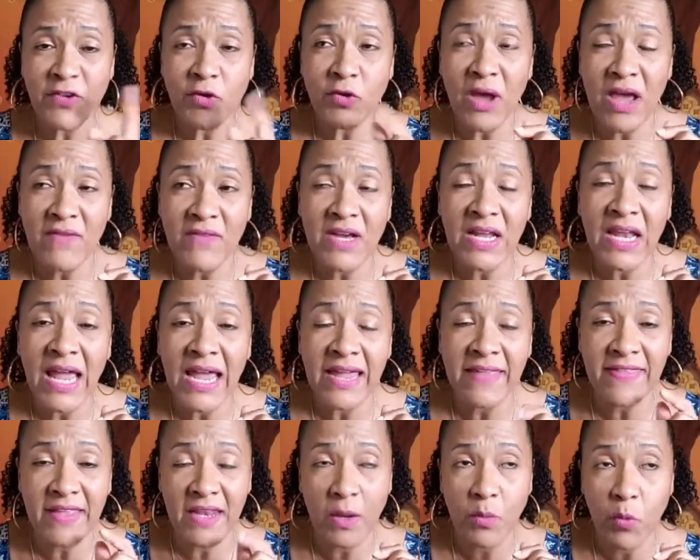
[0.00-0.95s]
You know, I have a
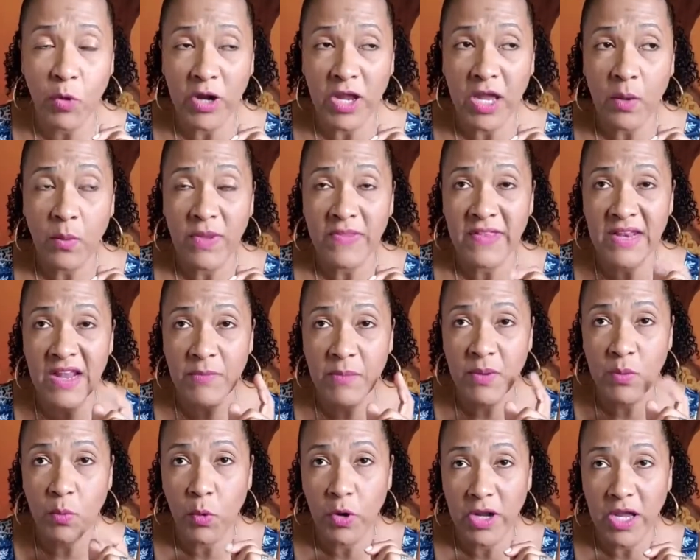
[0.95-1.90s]
client that I'm working with, and I've
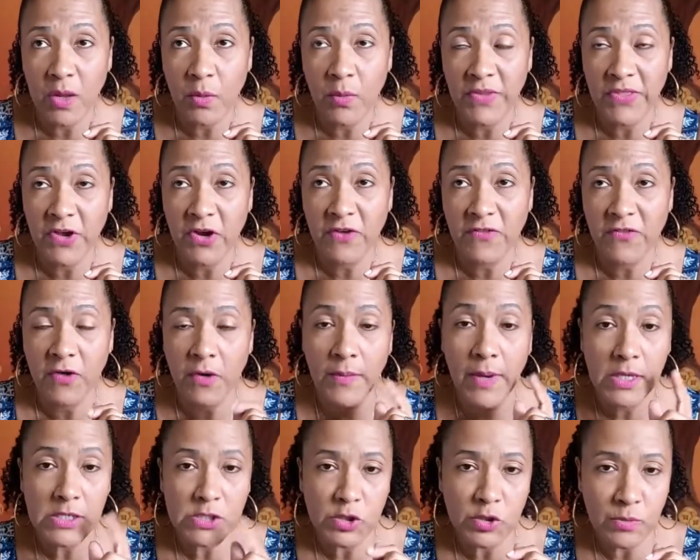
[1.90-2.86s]
been working with her for
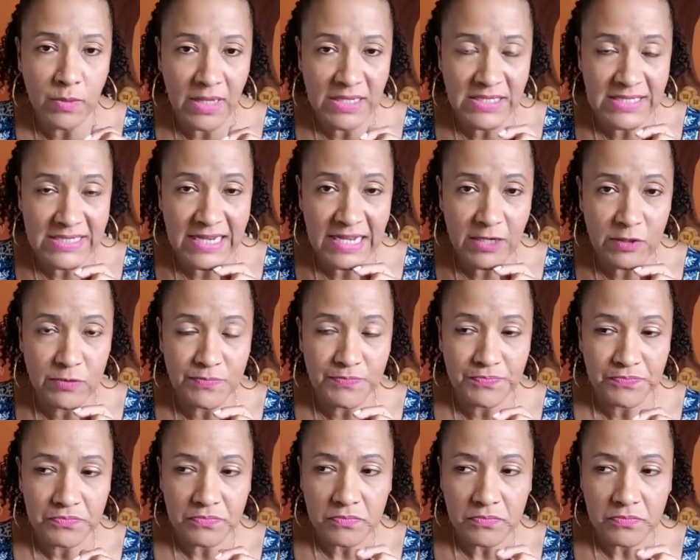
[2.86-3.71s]
about two months now.